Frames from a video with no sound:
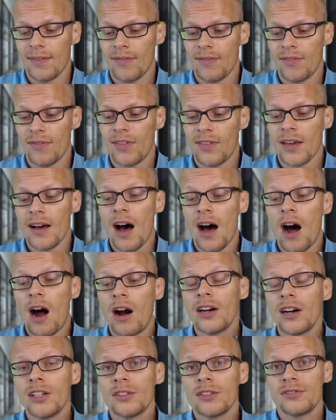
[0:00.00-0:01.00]
The
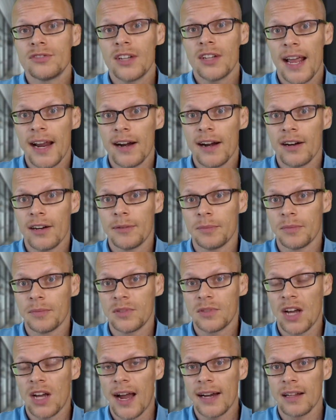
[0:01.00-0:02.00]
Art of Care
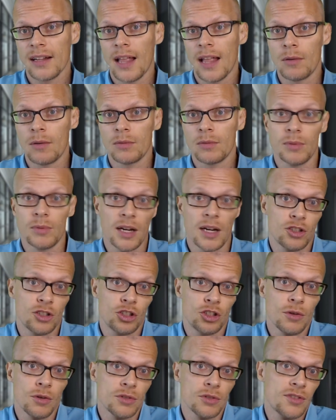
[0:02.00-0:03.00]
title, I
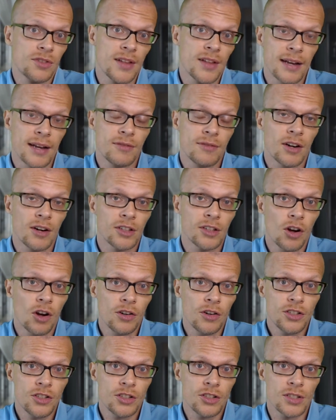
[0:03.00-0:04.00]
chose that very
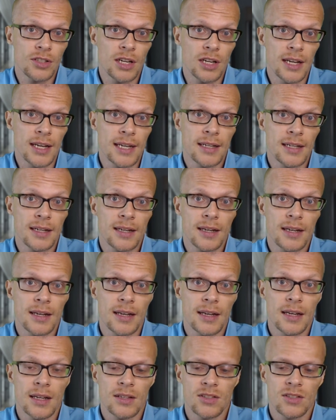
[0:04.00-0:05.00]
consciously,
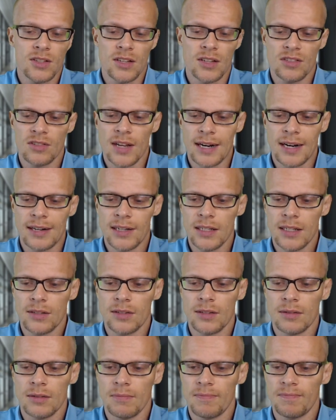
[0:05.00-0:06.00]
since there
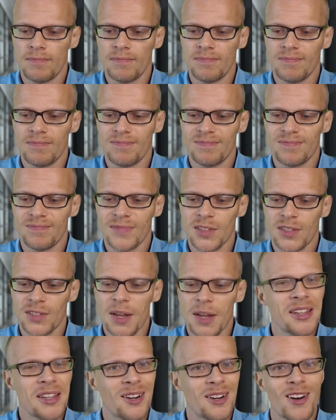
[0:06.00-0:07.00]
is
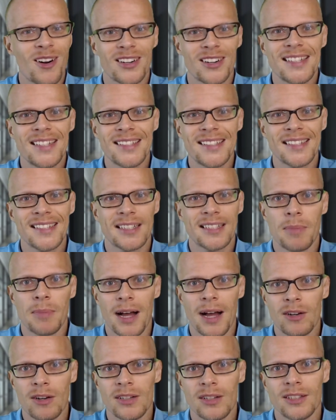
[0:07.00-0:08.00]
something artistic
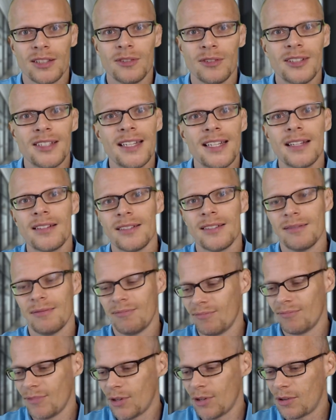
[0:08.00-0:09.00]
about it. You need
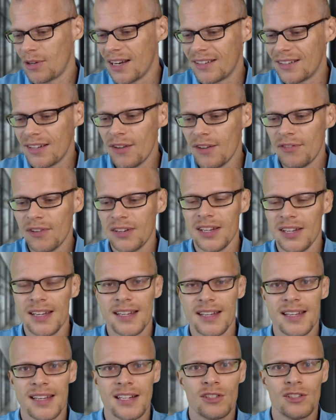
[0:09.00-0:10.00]

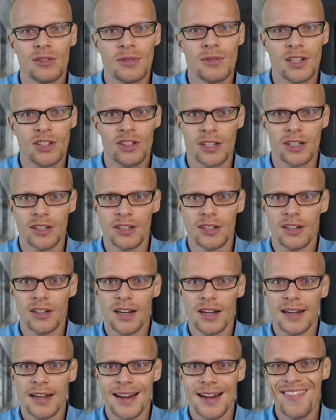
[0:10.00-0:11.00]
creativity, intuition.
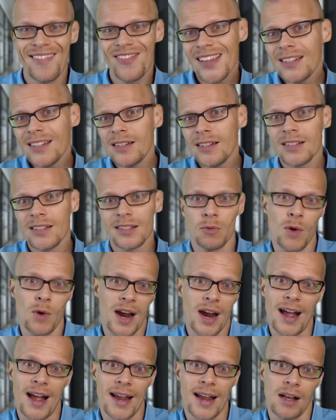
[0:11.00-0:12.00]
And this is
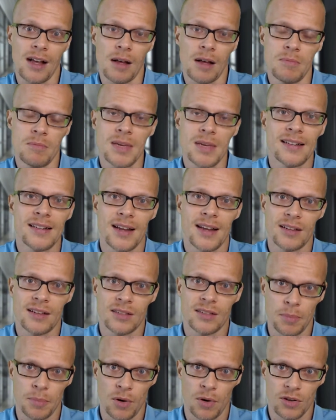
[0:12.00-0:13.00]
where I come in
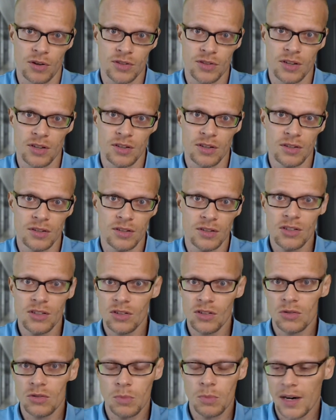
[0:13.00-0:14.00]
as a person.
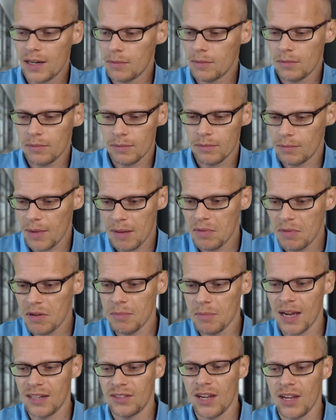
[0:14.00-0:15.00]
This is where maybe
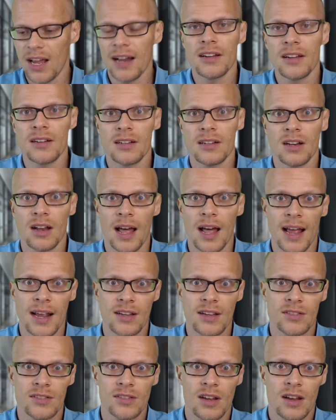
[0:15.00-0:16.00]
my talent
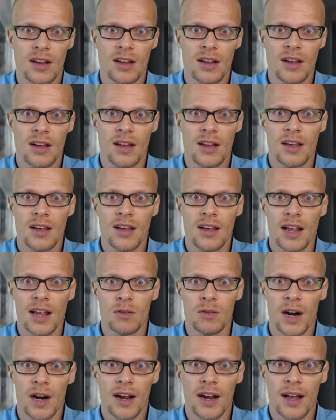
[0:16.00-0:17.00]
lies
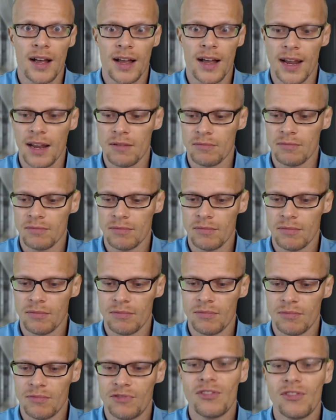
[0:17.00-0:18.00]
and where I
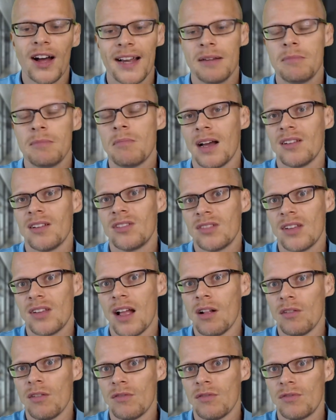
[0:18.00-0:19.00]
find
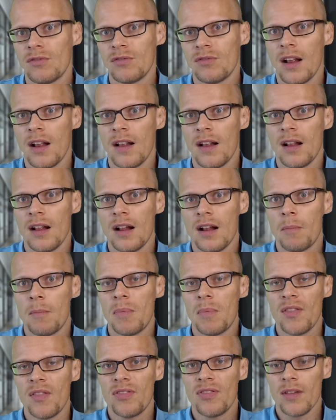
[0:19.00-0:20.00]
myself.
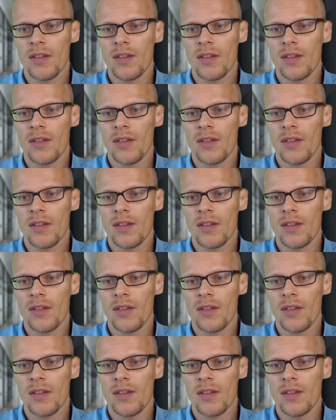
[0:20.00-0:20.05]
But